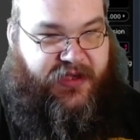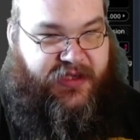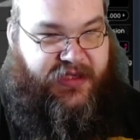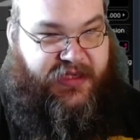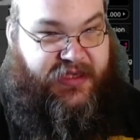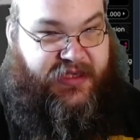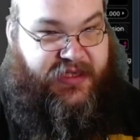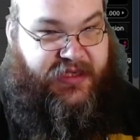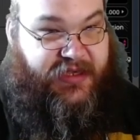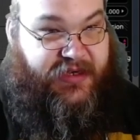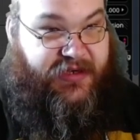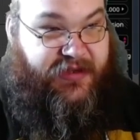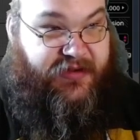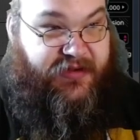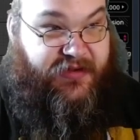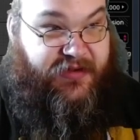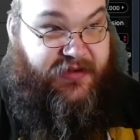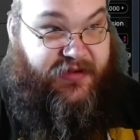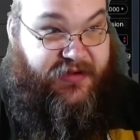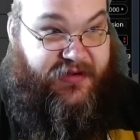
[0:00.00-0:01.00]
And
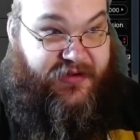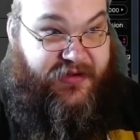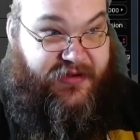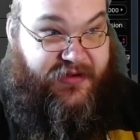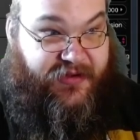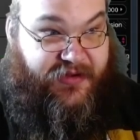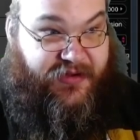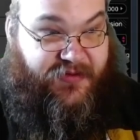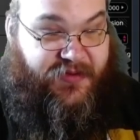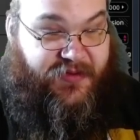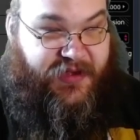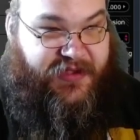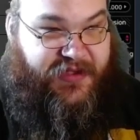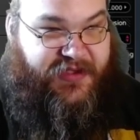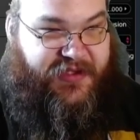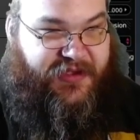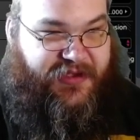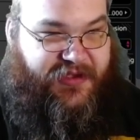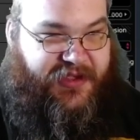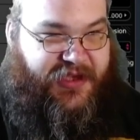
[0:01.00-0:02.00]
we can
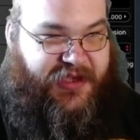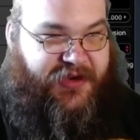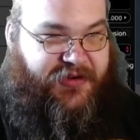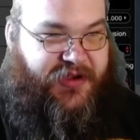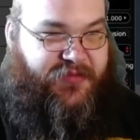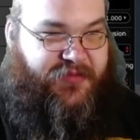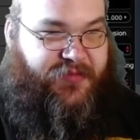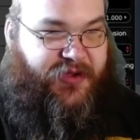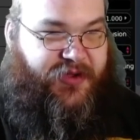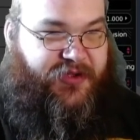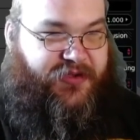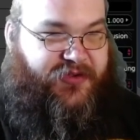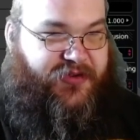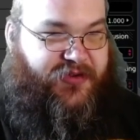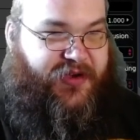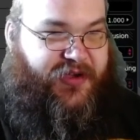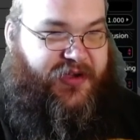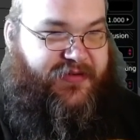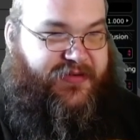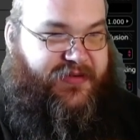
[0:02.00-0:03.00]
still see our impulse
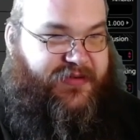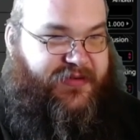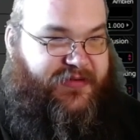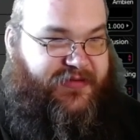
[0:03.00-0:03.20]
drive.